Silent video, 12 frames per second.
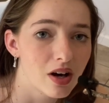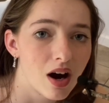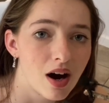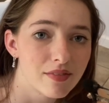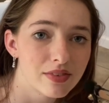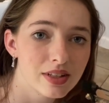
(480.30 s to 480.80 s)

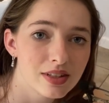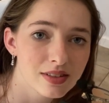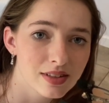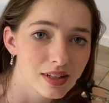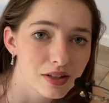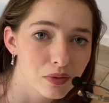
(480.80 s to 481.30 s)
obvious
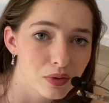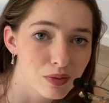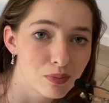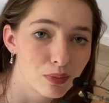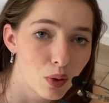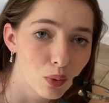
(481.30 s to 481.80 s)
that there was
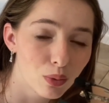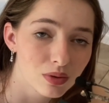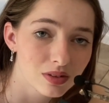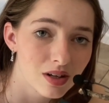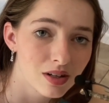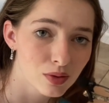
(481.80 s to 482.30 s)
mold
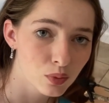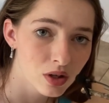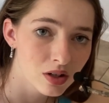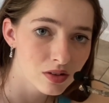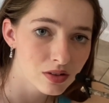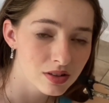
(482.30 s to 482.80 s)
on the
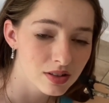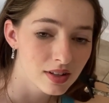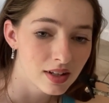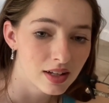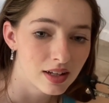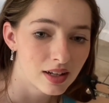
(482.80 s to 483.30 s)
walls
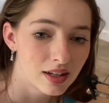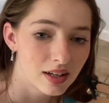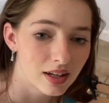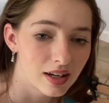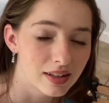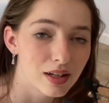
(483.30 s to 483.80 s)

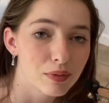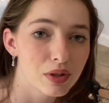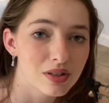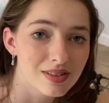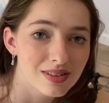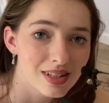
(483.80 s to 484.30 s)
and that we were
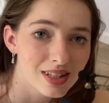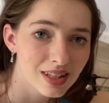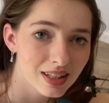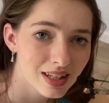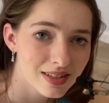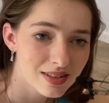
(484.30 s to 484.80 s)
sitting
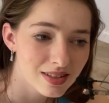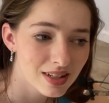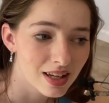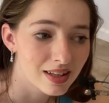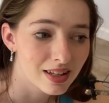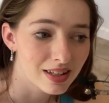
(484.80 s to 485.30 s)
against it
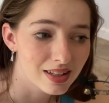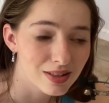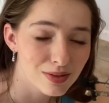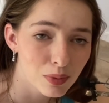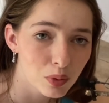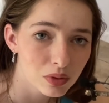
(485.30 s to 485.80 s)
and that it
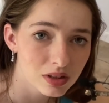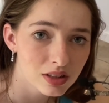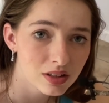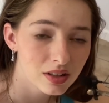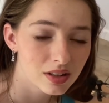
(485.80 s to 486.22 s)
is moldy,